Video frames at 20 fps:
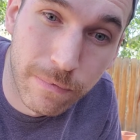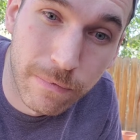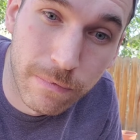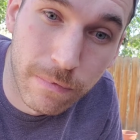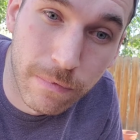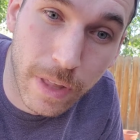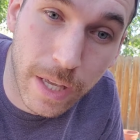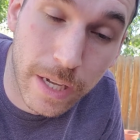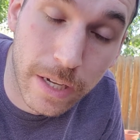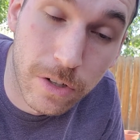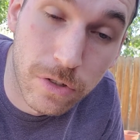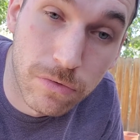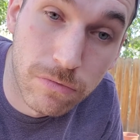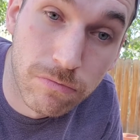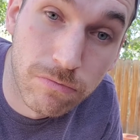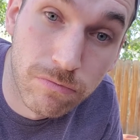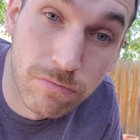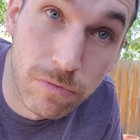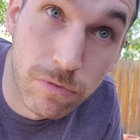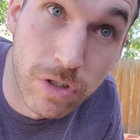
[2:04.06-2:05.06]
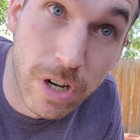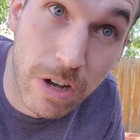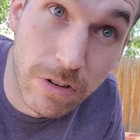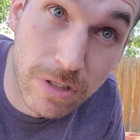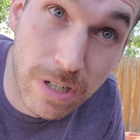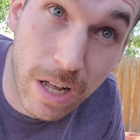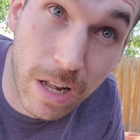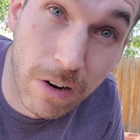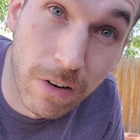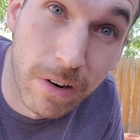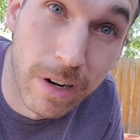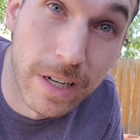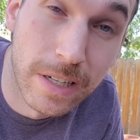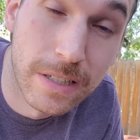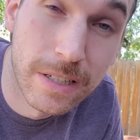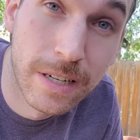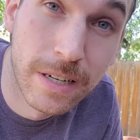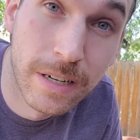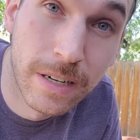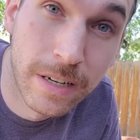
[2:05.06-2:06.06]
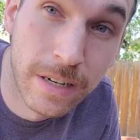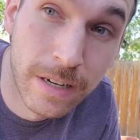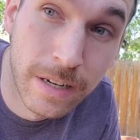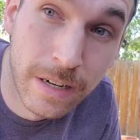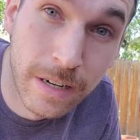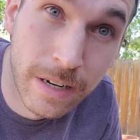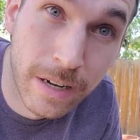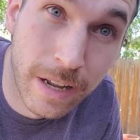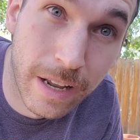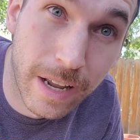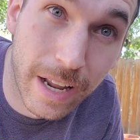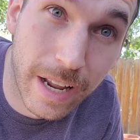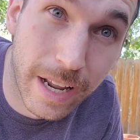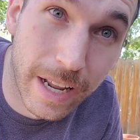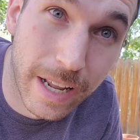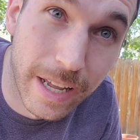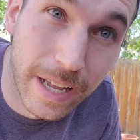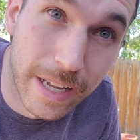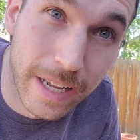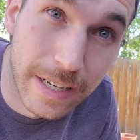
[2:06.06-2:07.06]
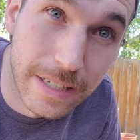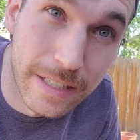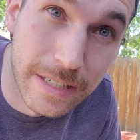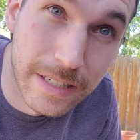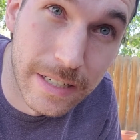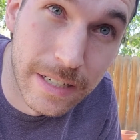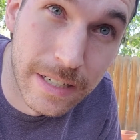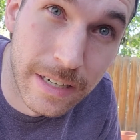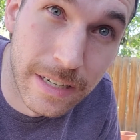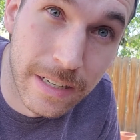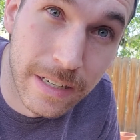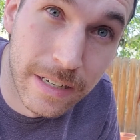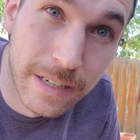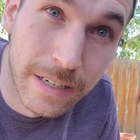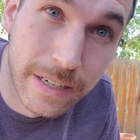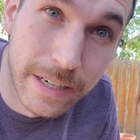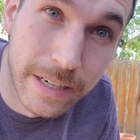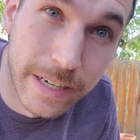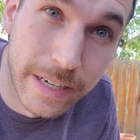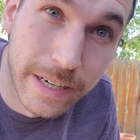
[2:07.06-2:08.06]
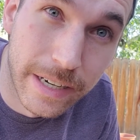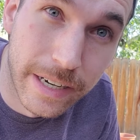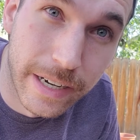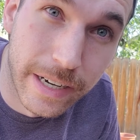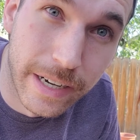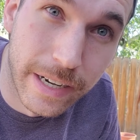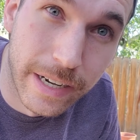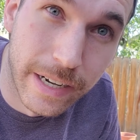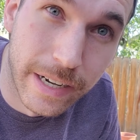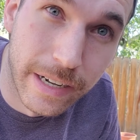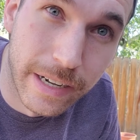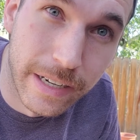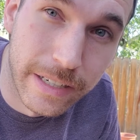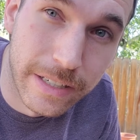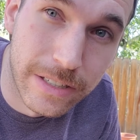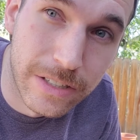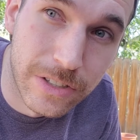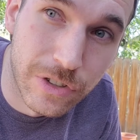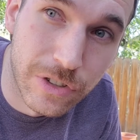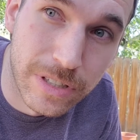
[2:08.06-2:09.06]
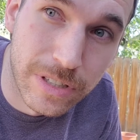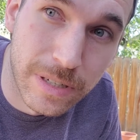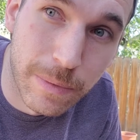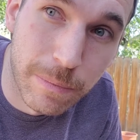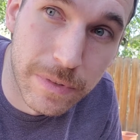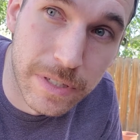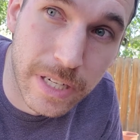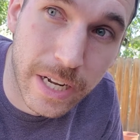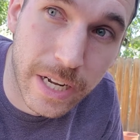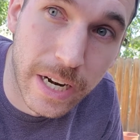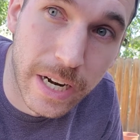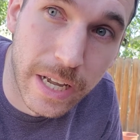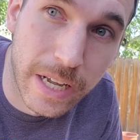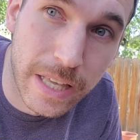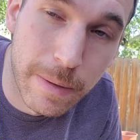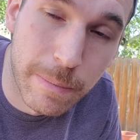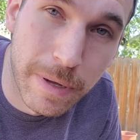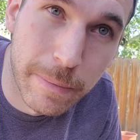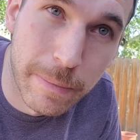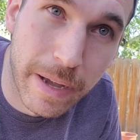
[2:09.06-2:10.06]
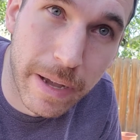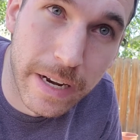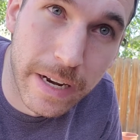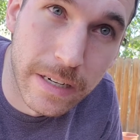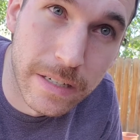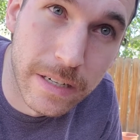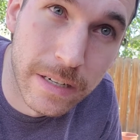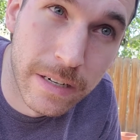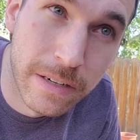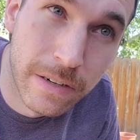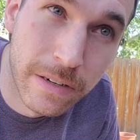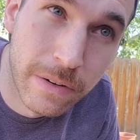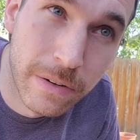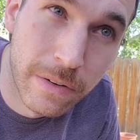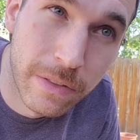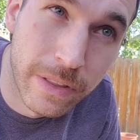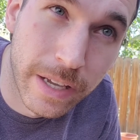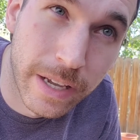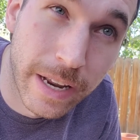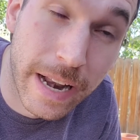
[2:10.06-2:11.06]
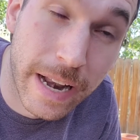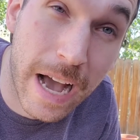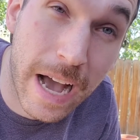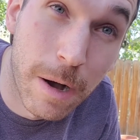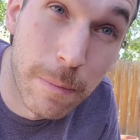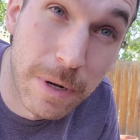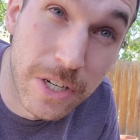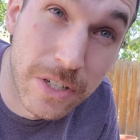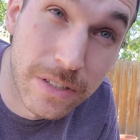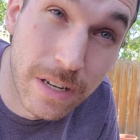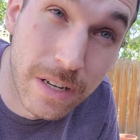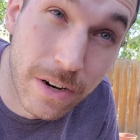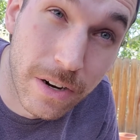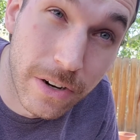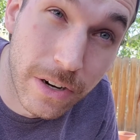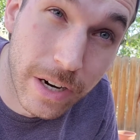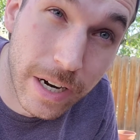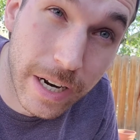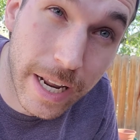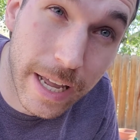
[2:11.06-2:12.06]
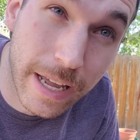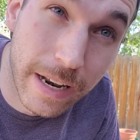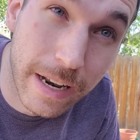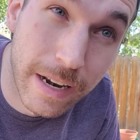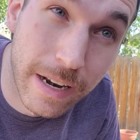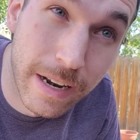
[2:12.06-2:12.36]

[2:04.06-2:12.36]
like drought tolerant, and it's just something to kind of keep in mind, thinking how much sun are you going to get,